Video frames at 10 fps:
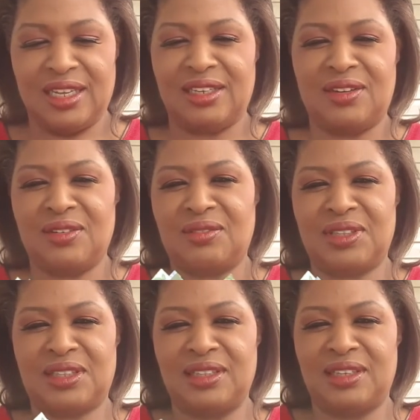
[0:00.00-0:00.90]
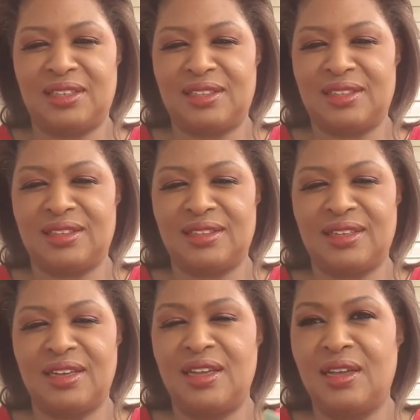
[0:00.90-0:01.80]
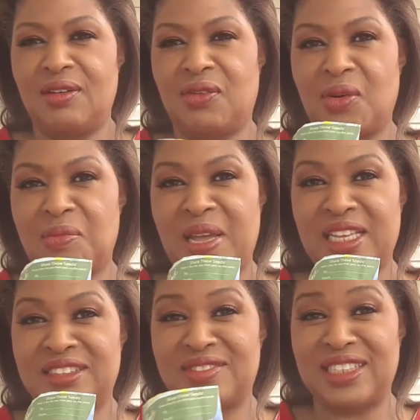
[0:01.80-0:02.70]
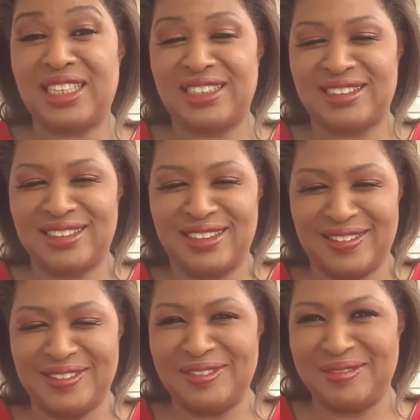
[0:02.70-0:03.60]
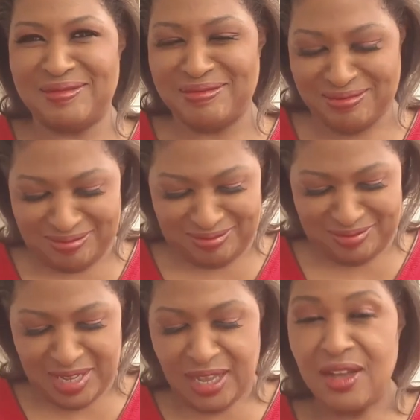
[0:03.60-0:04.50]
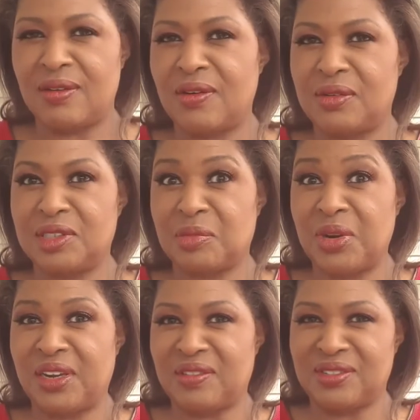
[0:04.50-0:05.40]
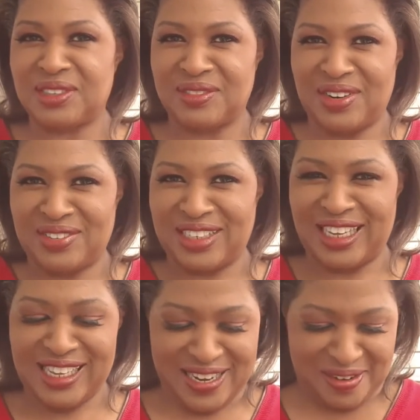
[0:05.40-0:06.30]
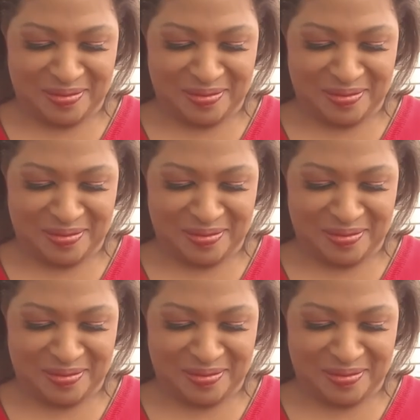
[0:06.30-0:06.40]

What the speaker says: along with 4 packs of seeds for when spring rolls around again.